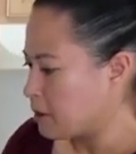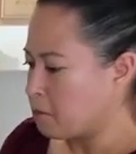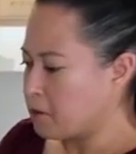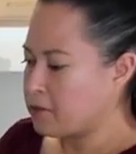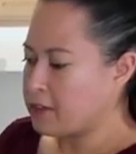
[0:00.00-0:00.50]

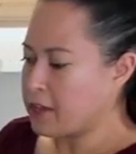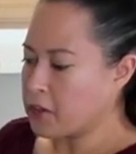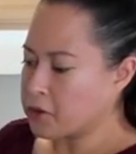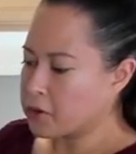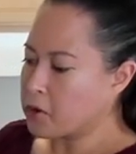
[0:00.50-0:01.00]
One of the
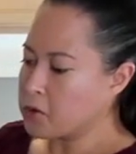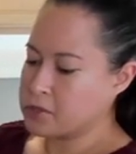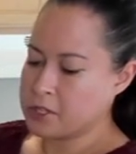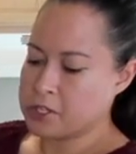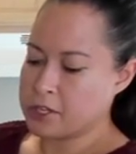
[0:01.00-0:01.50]
other goals
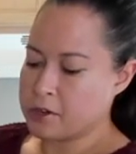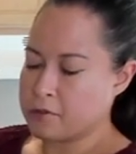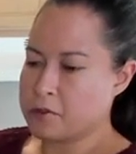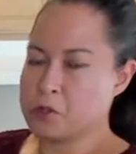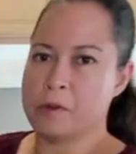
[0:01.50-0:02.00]
this year
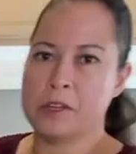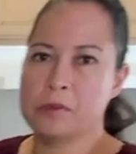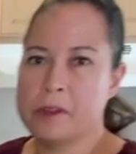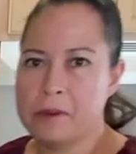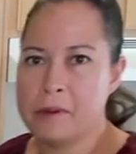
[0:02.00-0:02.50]
for
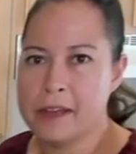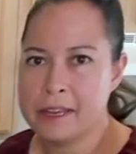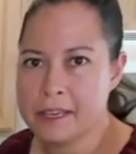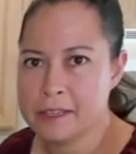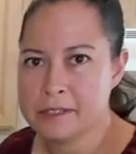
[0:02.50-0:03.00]
2021
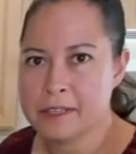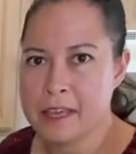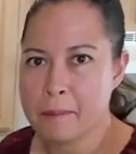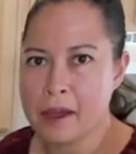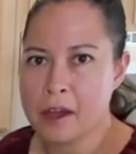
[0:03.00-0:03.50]
is to
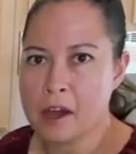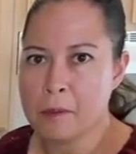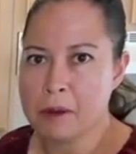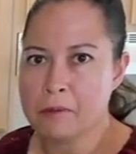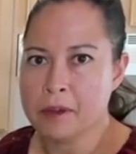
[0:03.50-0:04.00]
get back on
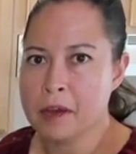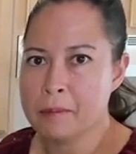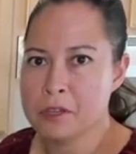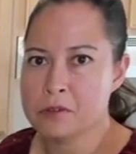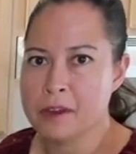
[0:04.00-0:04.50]
my
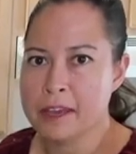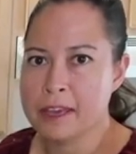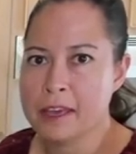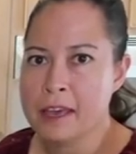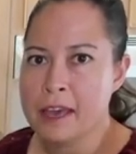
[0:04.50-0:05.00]
recumbent trike
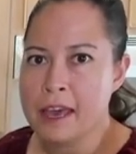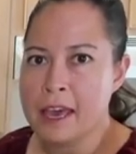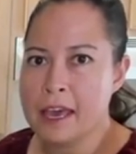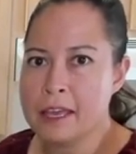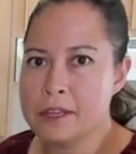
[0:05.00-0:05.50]

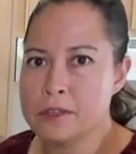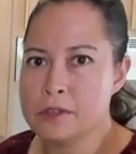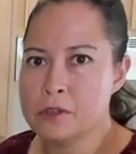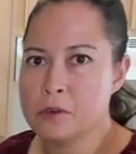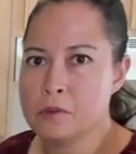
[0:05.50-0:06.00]
and
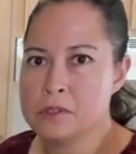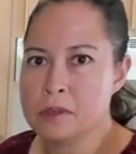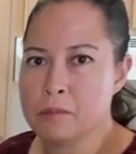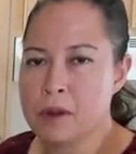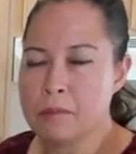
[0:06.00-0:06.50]
do
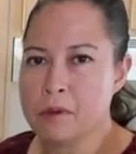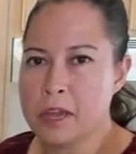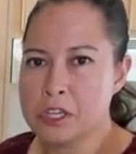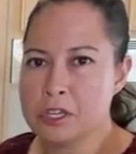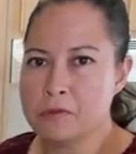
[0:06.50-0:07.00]
some
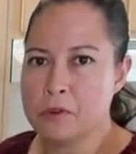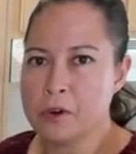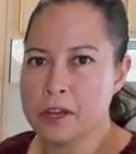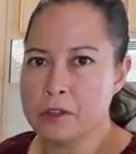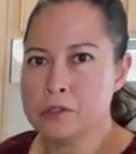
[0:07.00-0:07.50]
preparation for
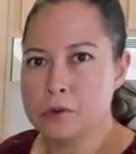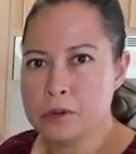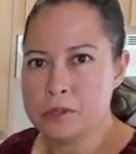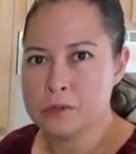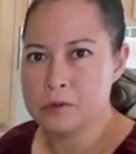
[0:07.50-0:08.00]
El Tour
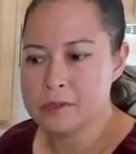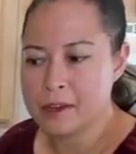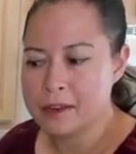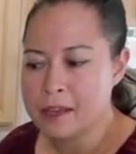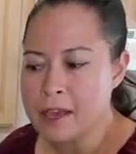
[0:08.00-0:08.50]
de
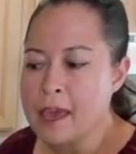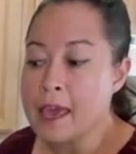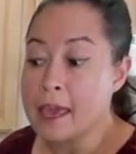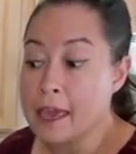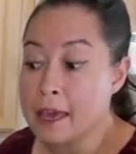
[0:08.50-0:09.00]
Tucson
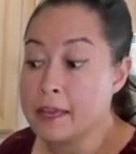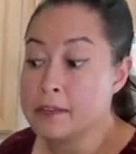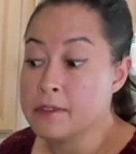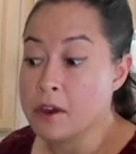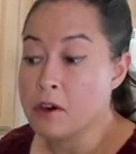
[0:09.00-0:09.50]
and
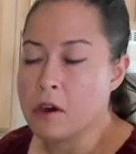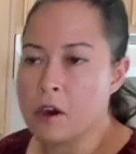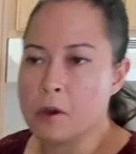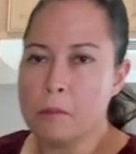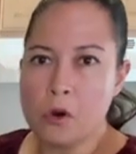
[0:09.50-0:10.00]
there
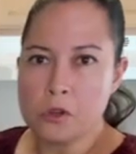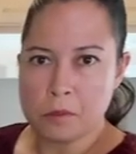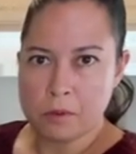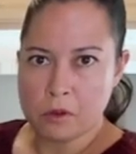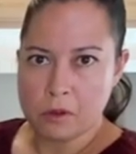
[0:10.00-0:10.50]
are
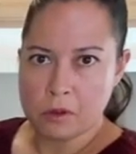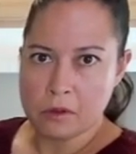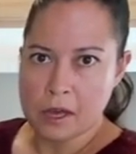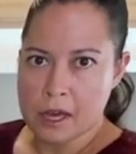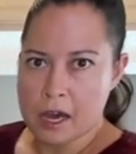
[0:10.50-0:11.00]
multiple
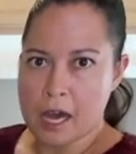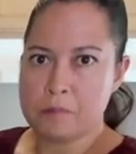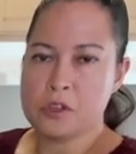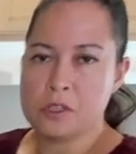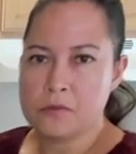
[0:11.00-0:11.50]
uh,
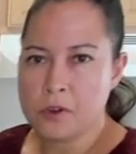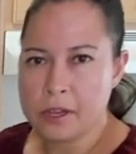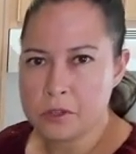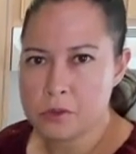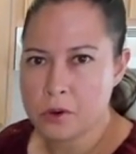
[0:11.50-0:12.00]
options for
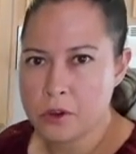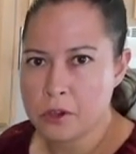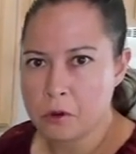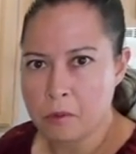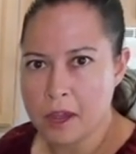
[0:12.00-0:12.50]
El Tour. You
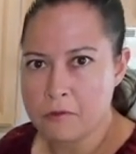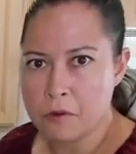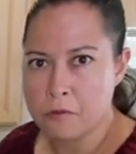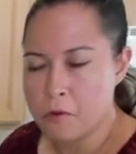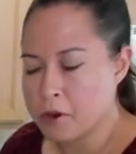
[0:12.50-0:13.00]
can ride for
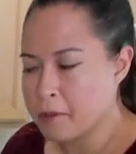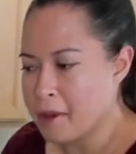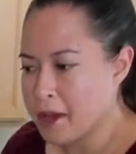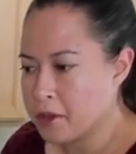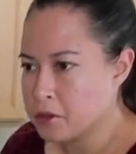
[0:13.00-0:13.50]
40
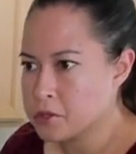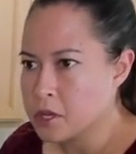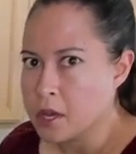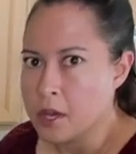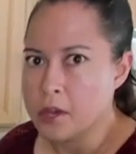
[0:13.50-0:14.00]
miles,
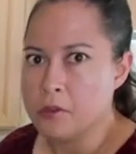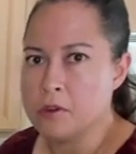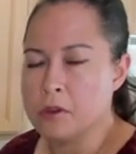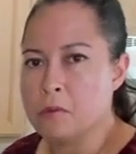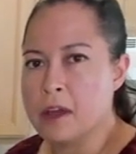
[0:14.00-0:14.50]
you
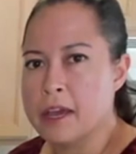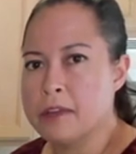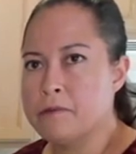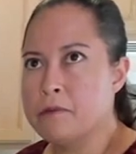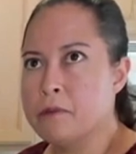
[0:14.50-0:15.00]
can
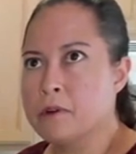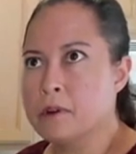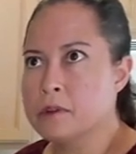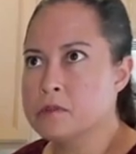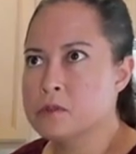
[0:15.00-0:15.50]
ride
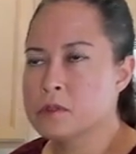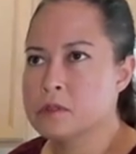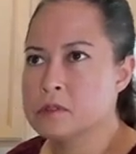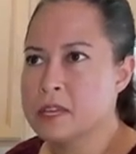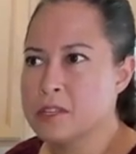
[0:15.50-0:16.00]
for,
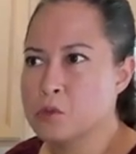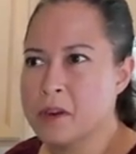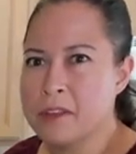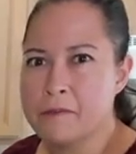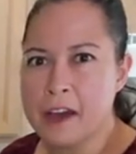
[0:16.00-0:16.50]
say,
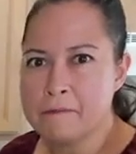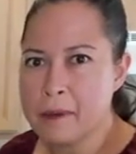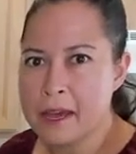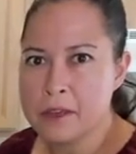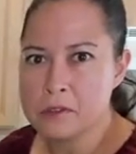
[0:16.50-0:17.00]
25
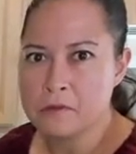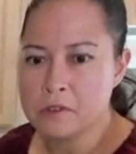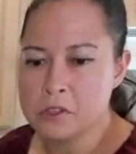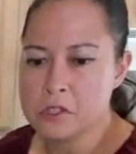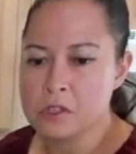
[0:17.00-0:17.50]
miles if you
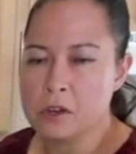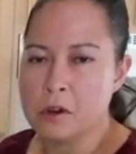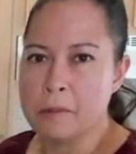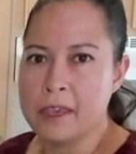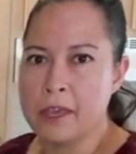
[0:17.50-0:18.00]
just are a
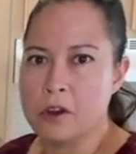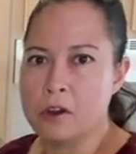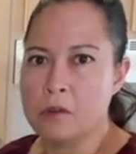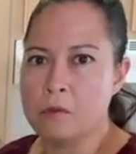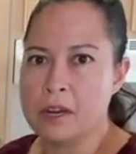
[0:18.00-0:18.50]
beginner
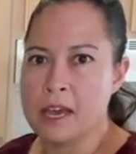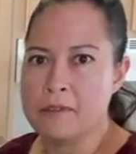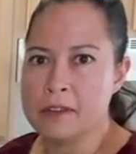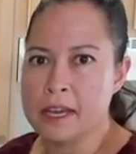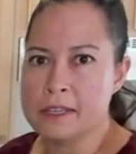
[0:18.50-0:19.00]
and want to have
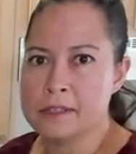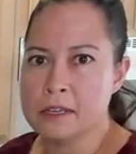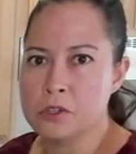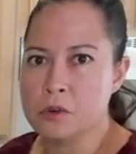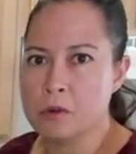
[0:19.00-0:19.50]
a nice uh,
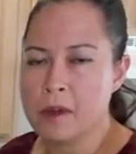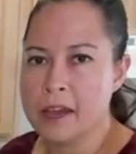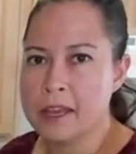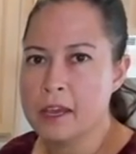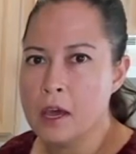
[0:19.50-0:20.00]
short ride.